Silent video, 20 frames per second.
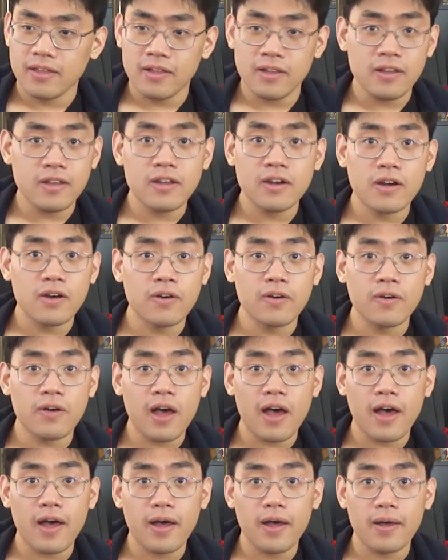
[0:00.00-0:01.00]
You
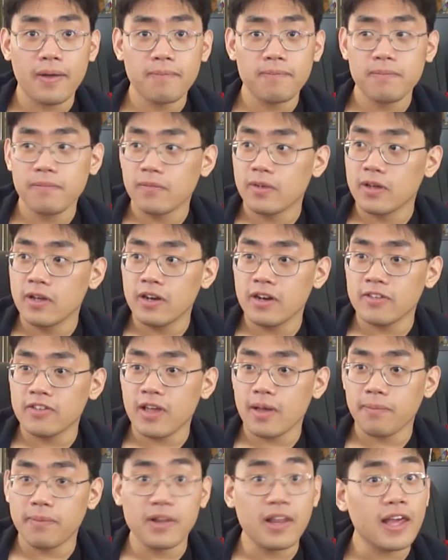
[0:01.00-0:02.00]
know, good
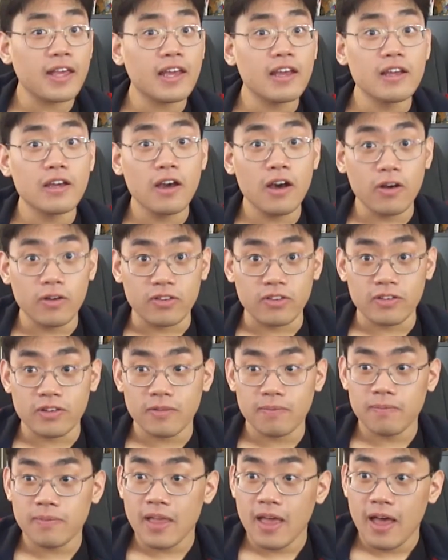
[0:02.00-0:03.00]
example, like in Ghost.
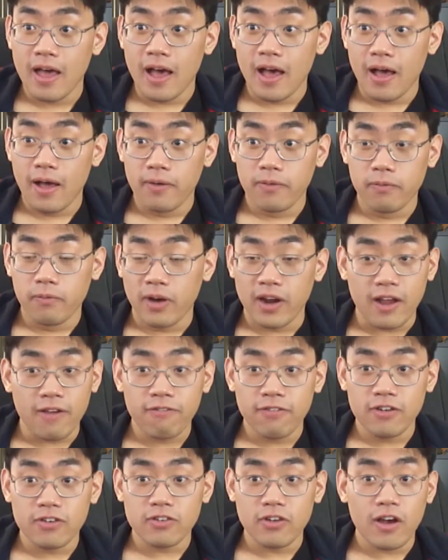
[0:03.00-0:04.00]
When I
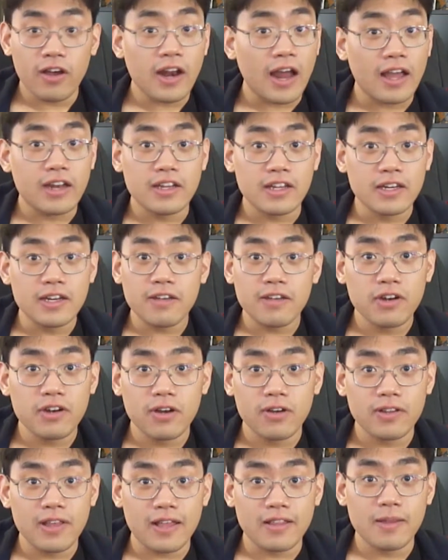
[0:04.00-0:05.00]
first saw it, I didn't
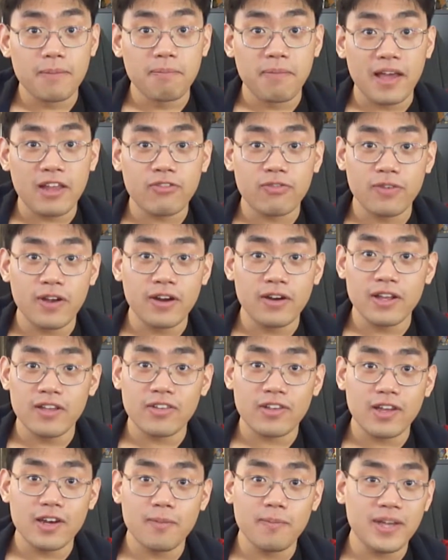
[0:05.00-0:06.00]
know that the best friend is
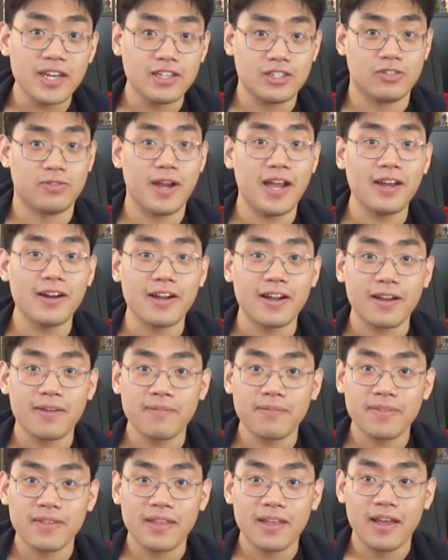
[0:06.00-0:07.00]
gonna be the traitor.
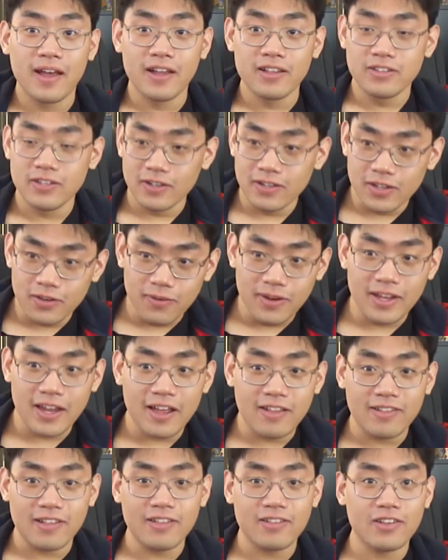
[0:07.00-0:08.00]
Until you
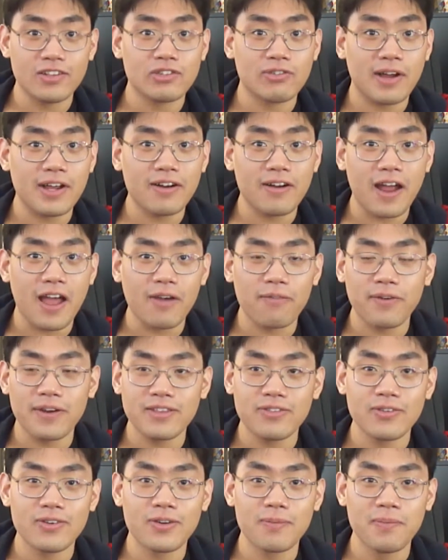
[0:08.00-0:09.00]
realize he's a traitor halfway
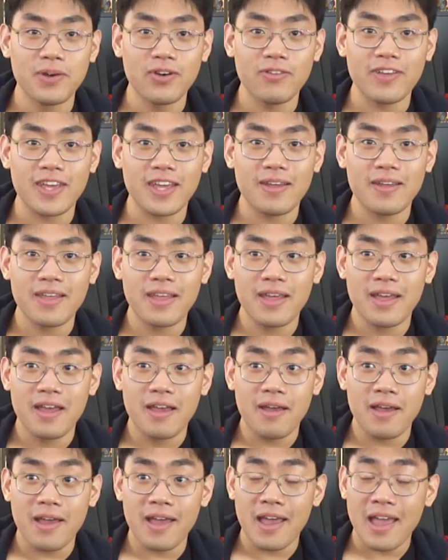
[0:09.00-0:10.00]
through the movie.
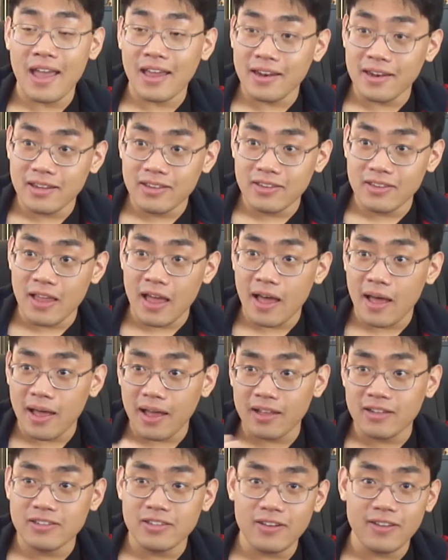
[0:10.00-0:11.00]
And
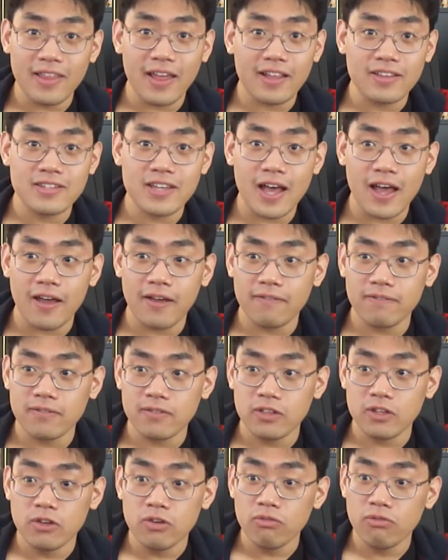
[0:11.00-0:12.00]
until that time,
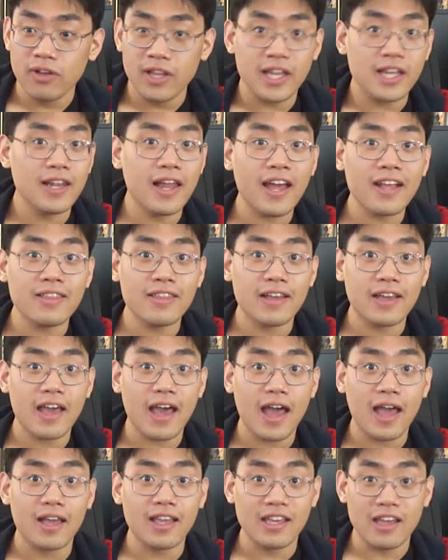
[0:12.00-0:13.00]
you really liked the
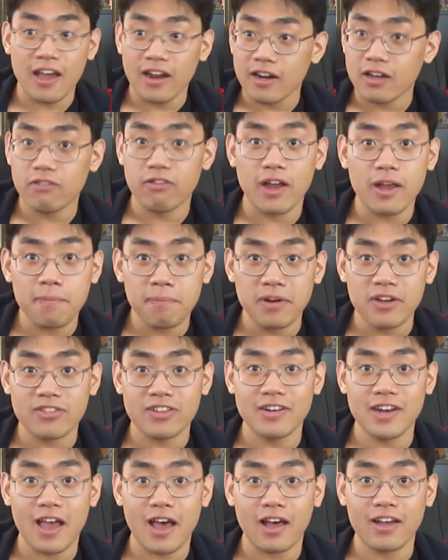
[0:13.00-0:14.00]
guy. He had a great
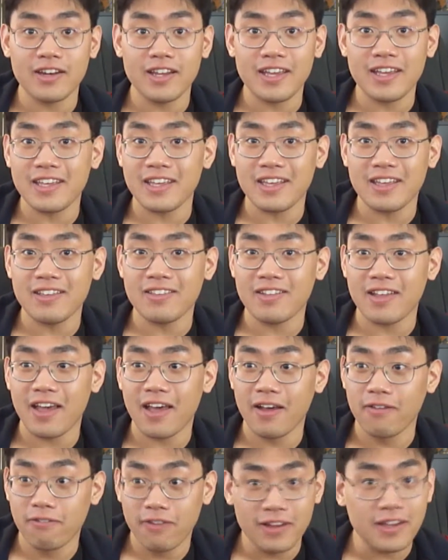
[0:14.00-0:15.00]
personality. He's
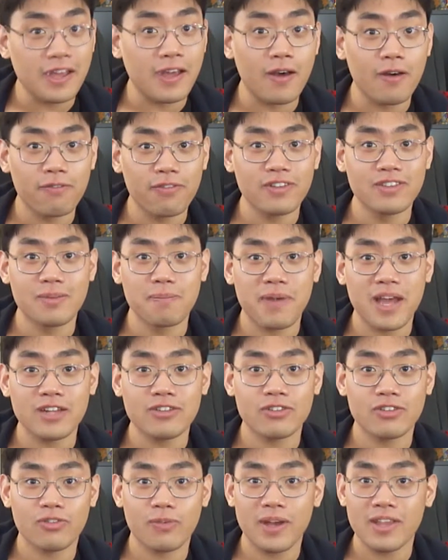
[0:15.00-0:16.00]
really helpful to
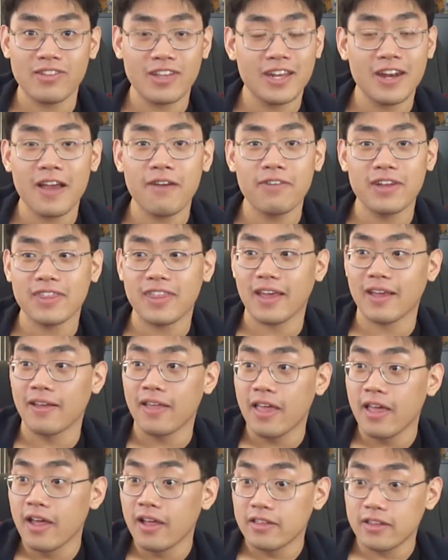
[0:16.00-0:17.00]
Patrick Swayze and everything.
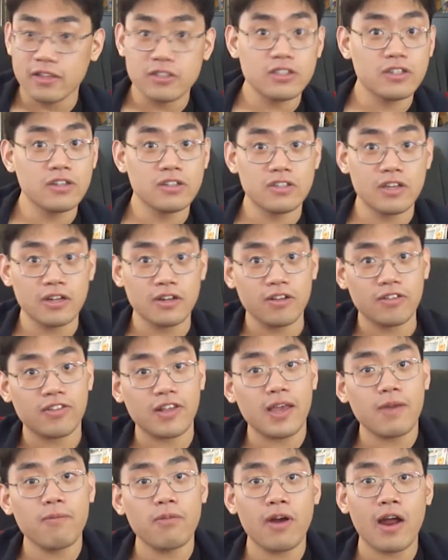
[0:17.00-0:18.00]
They should have done the
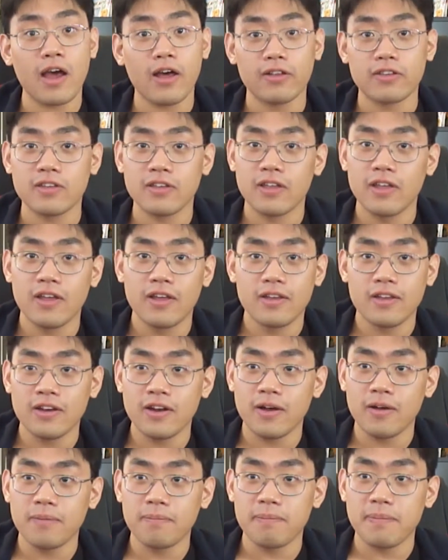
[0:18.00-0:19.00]
same route. You
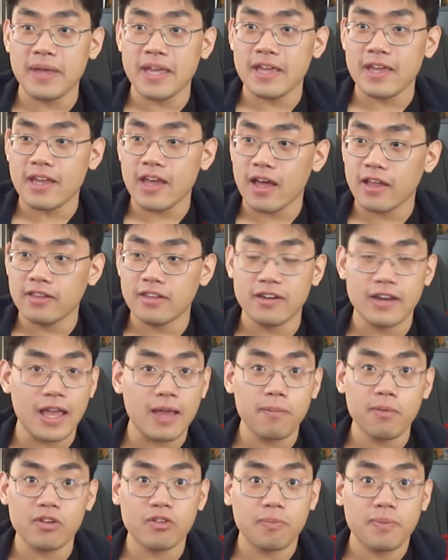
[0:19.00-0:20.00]
know, be the
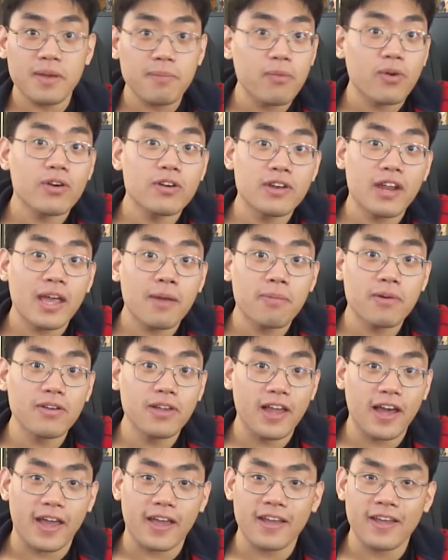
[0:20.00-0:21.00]
neighbors, be more
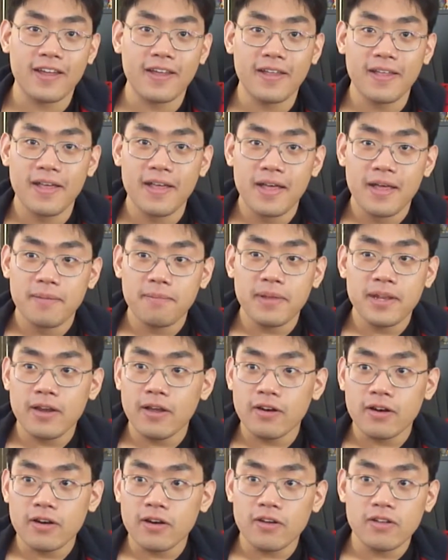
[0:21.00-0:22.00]
neighbor-like. But
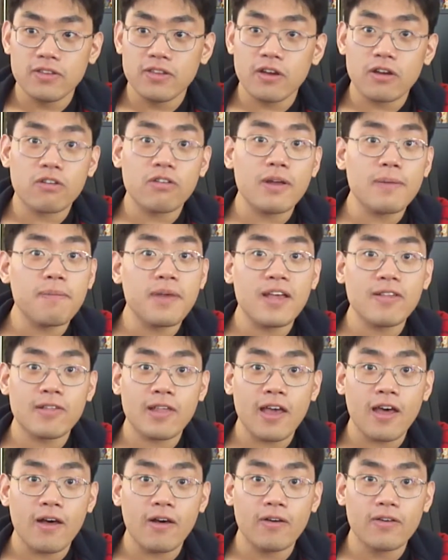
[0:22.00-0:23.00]
no, they're creepy as
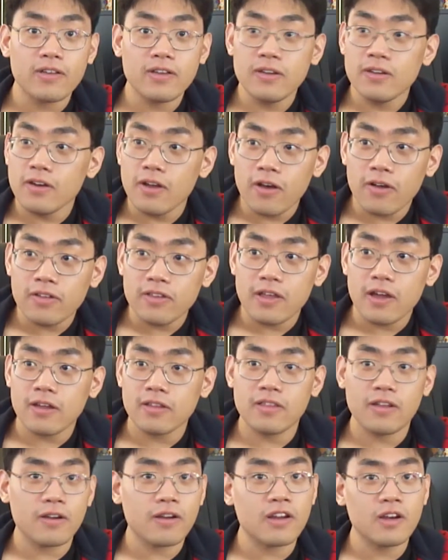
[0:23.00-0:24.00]
hell. You know
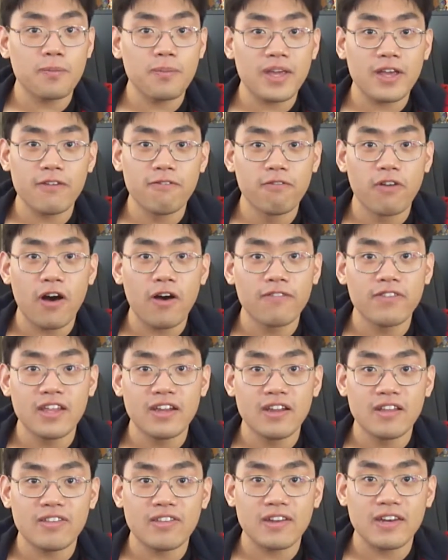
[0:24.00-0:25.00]
that they're going to be involved
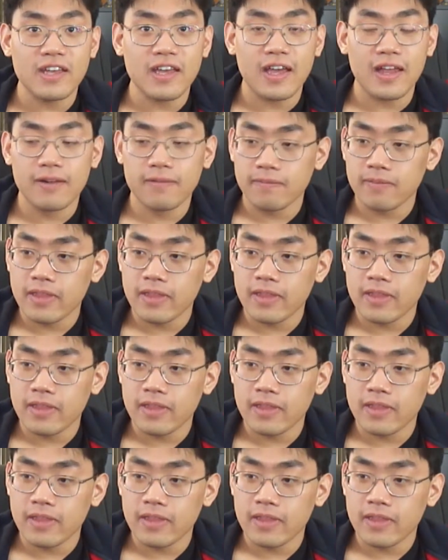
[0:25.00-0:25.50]
in this in the end.